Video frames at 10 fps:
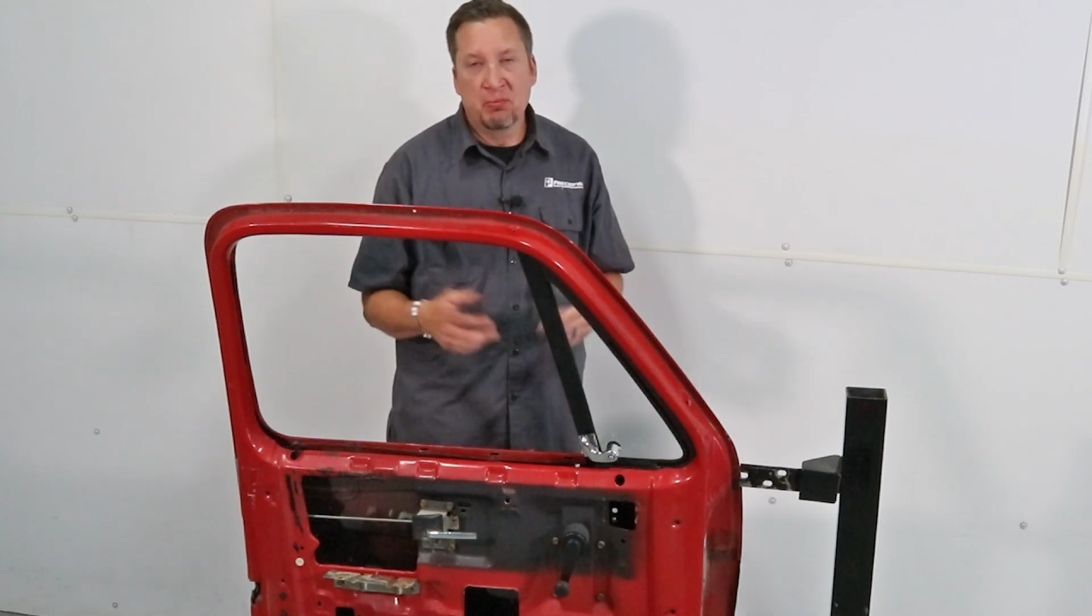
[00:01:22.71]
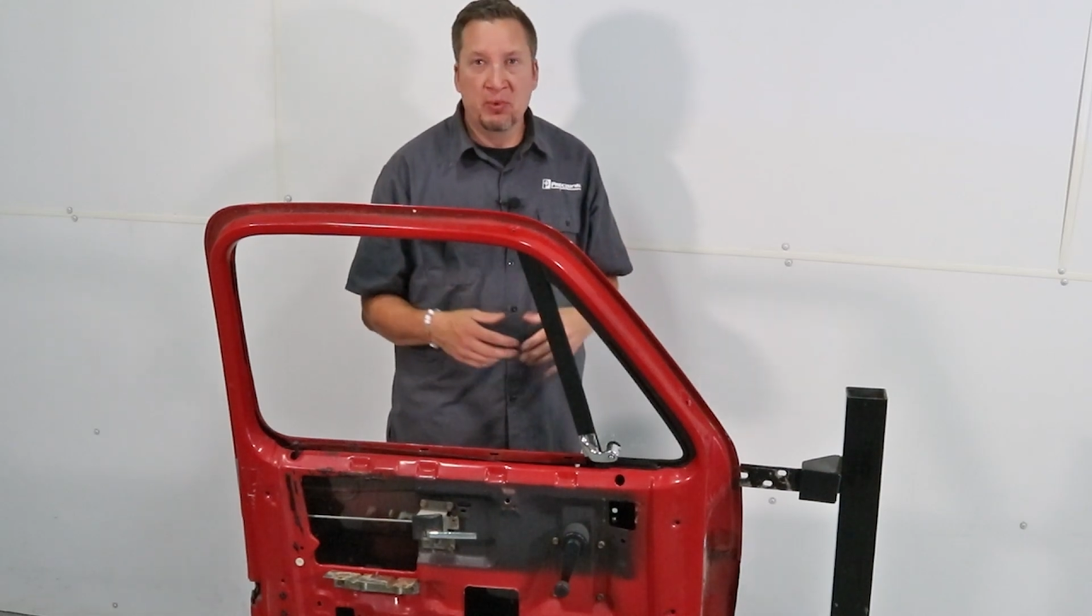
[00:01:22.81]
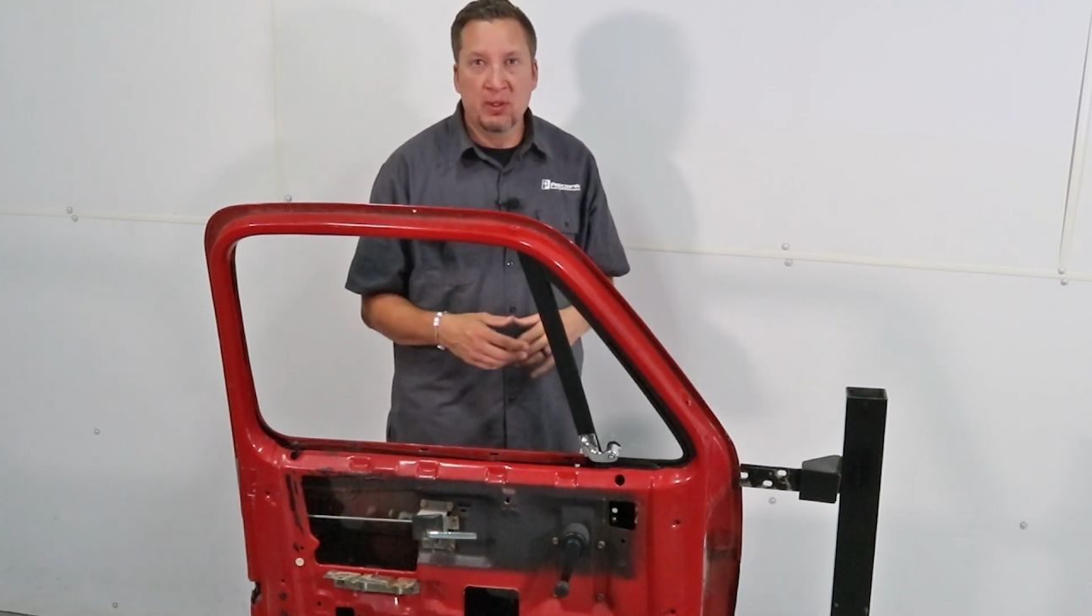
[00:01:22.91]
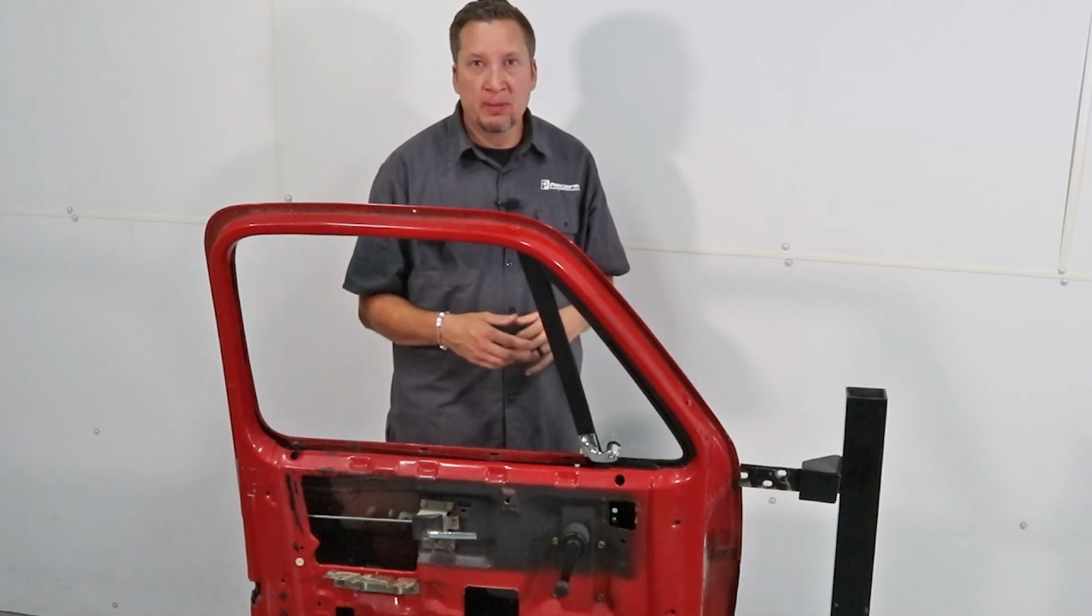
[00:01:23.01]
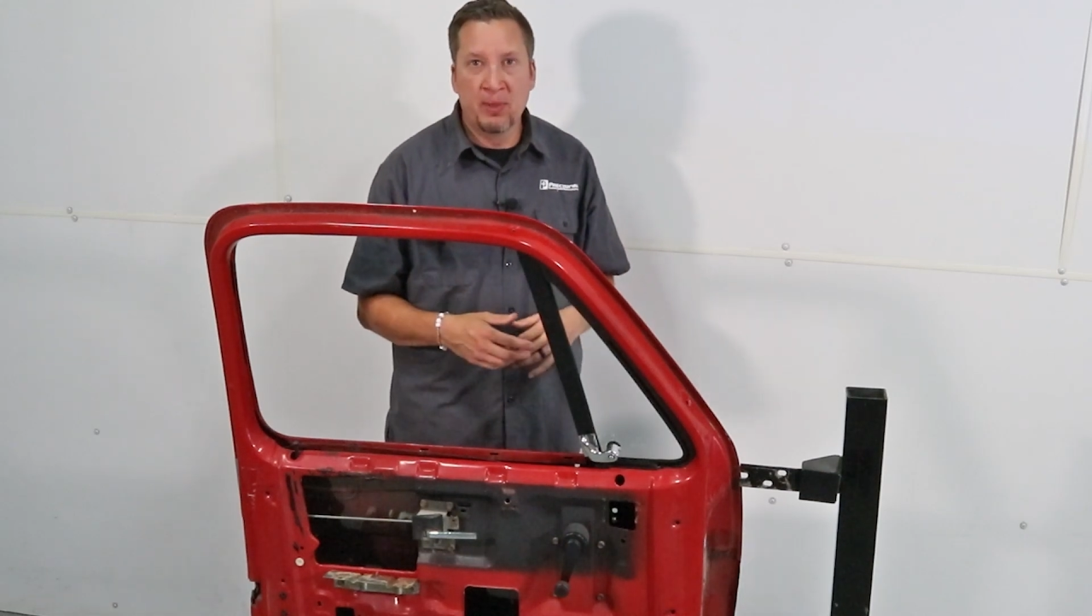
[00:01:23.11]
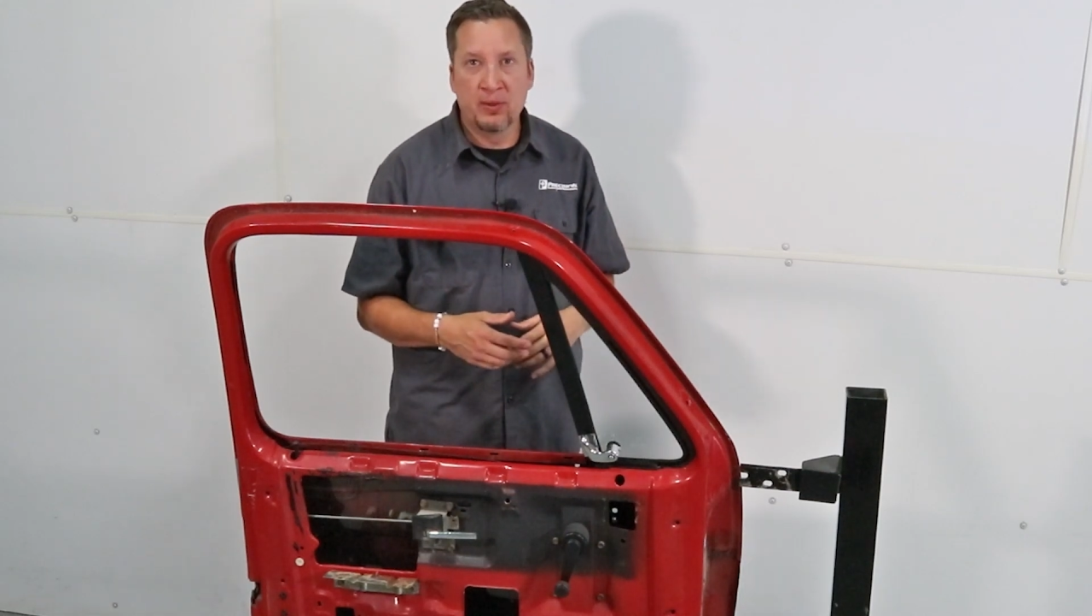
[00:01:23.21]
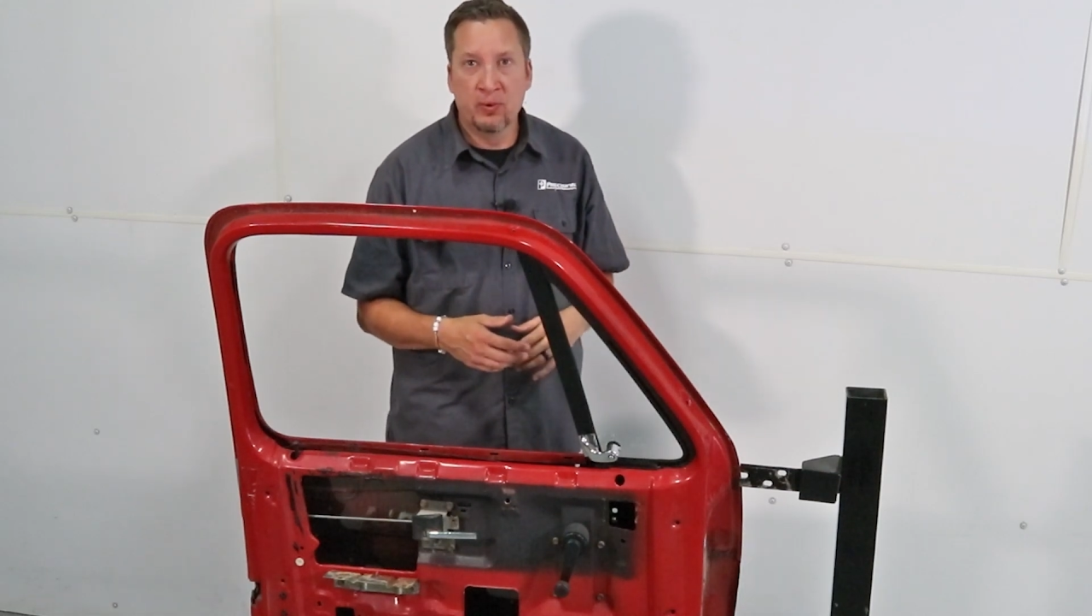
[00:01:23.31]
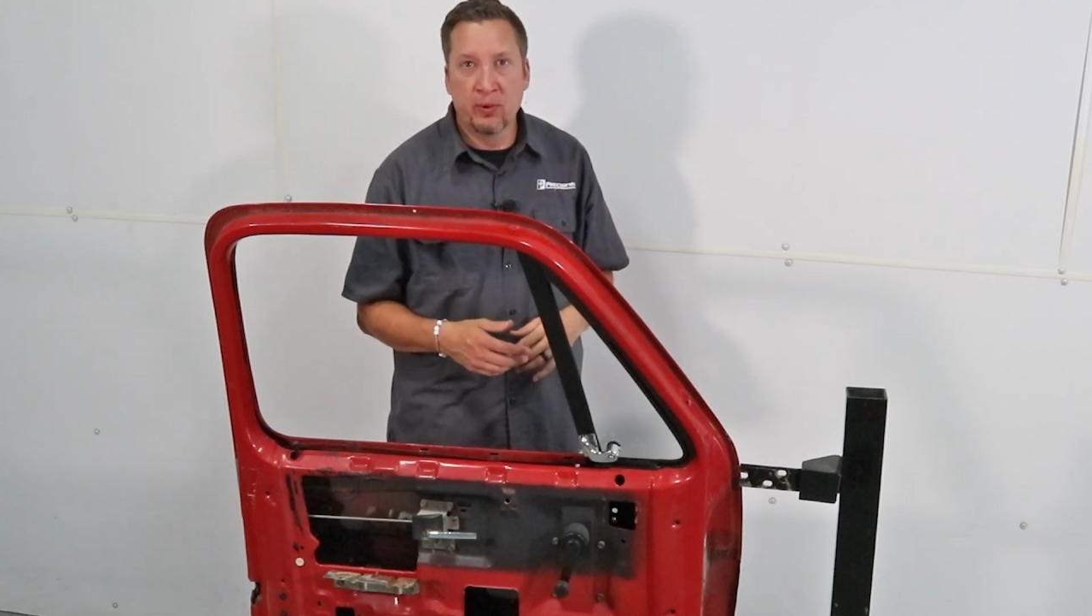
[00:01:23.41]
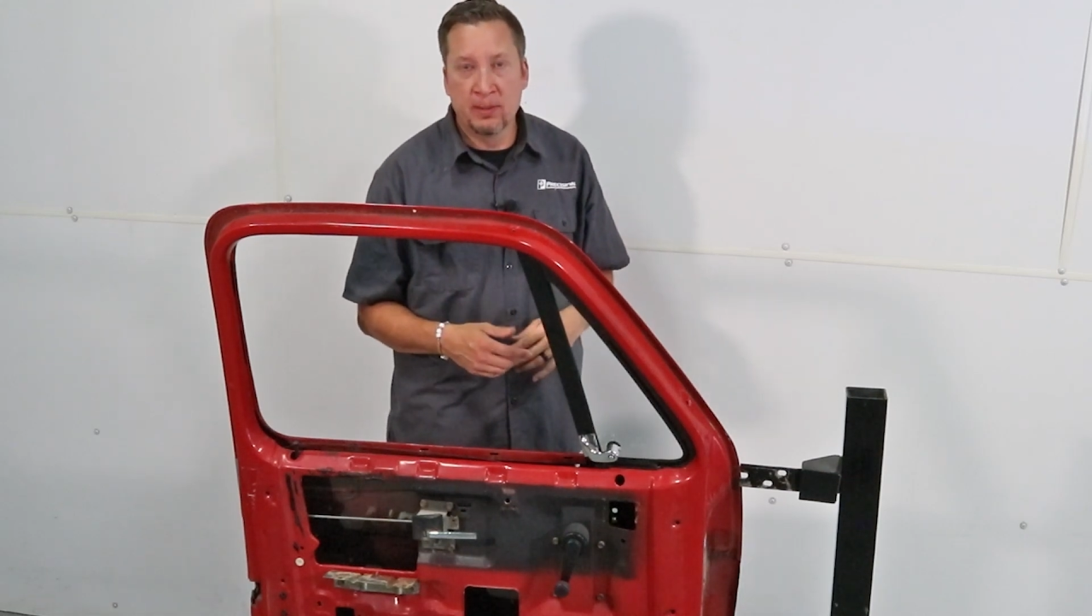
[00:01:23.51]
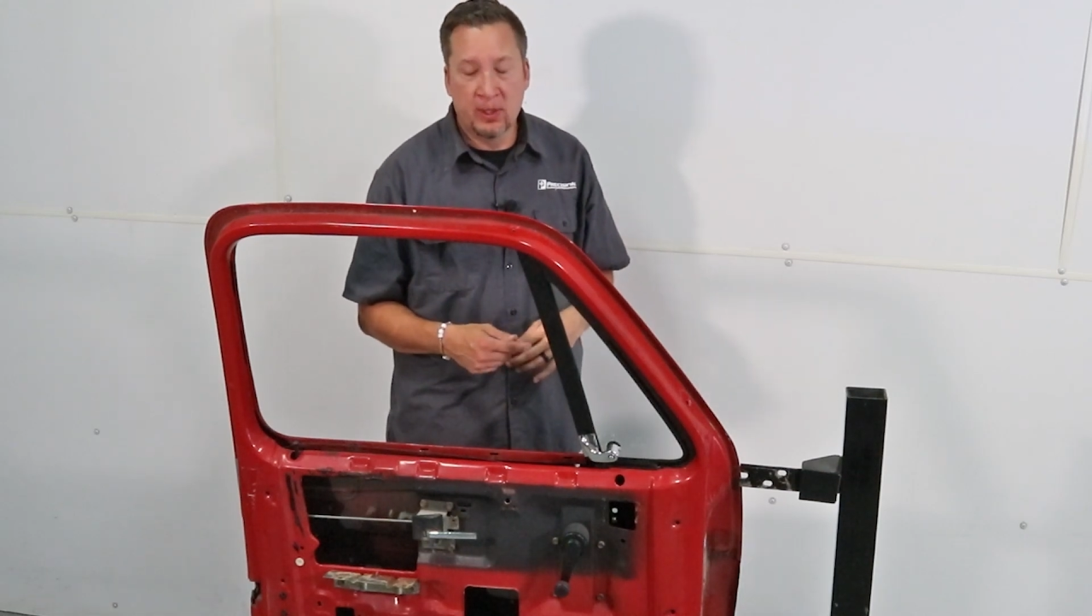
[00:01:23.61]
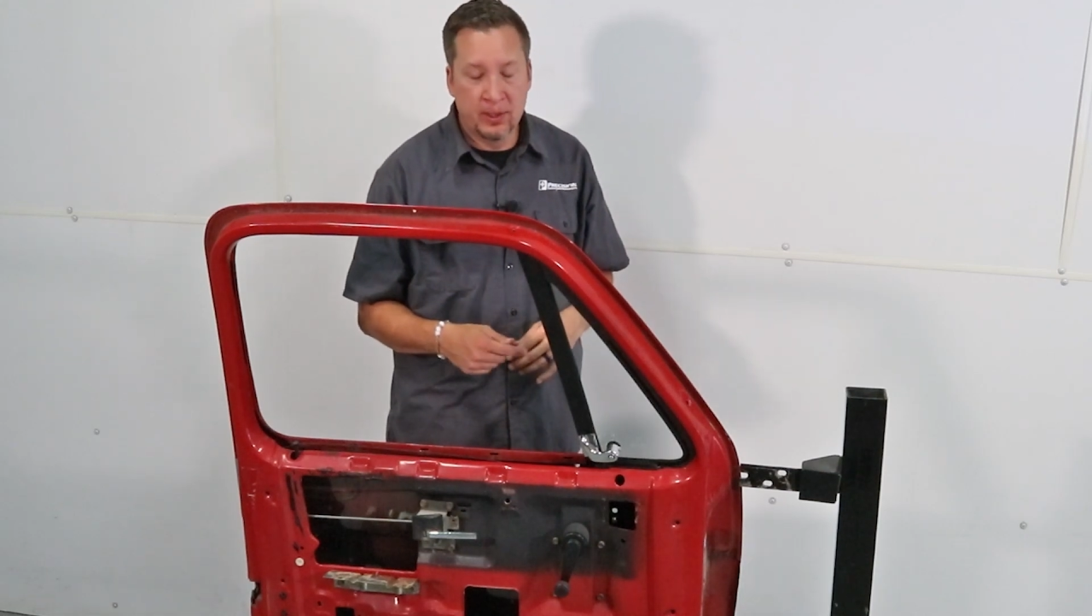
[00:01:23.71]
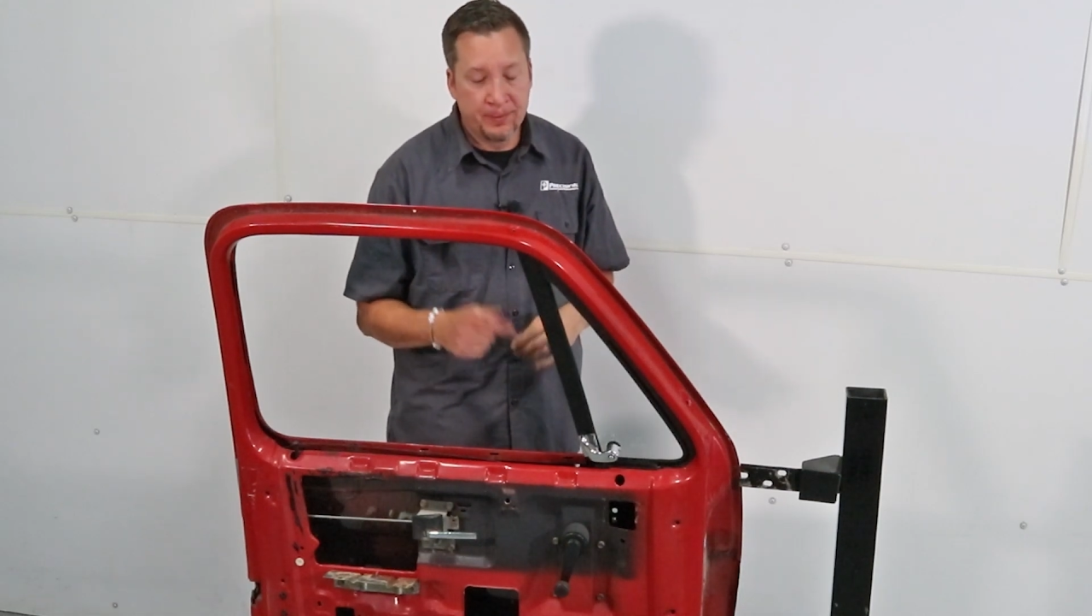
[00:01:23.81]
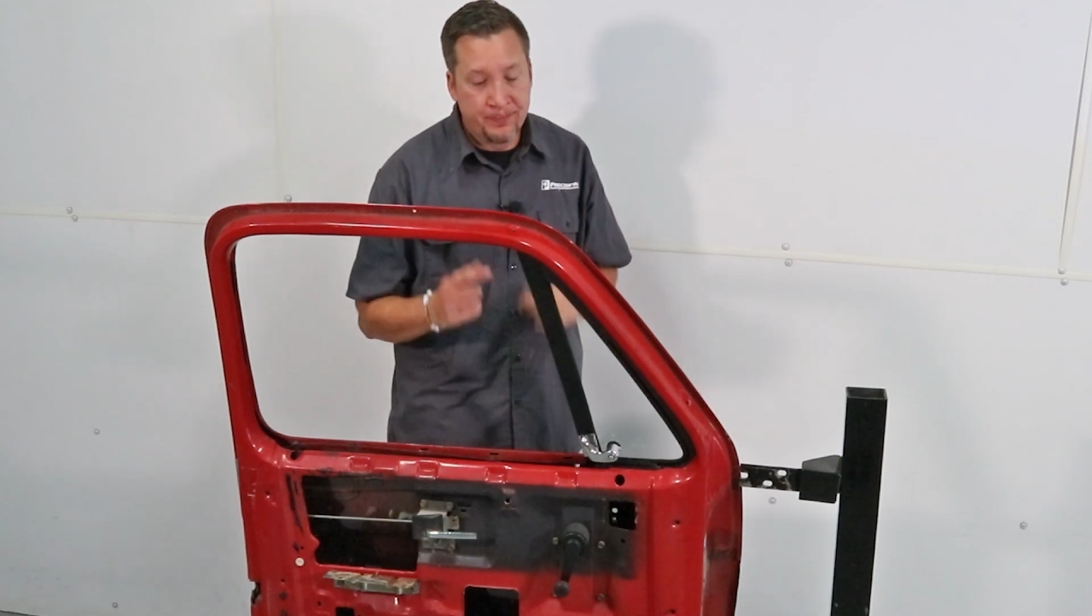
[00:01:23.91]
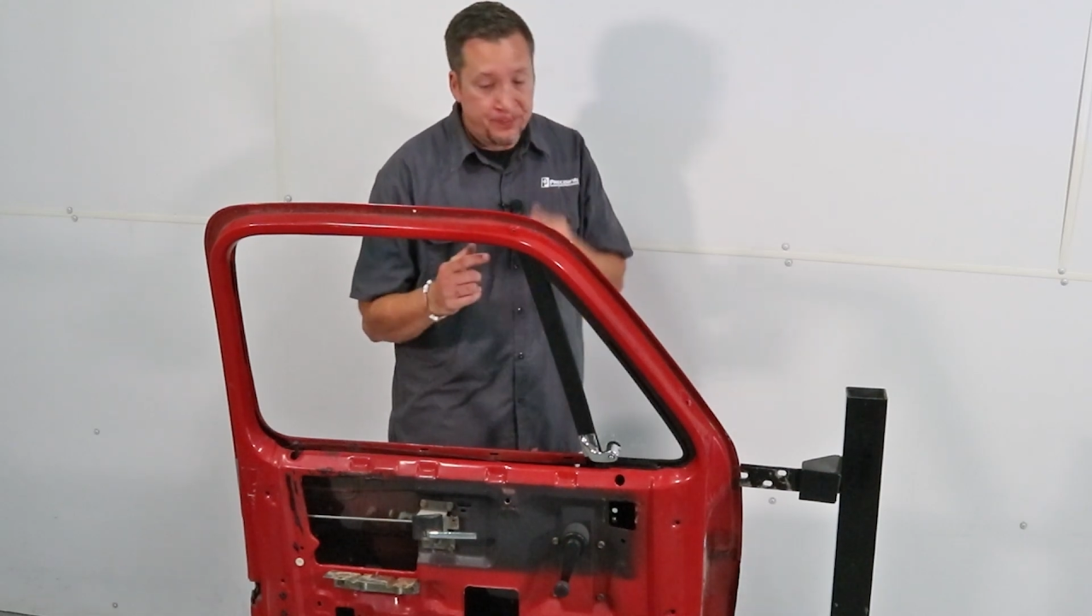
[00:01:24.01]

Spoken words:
I'm not too worried about it.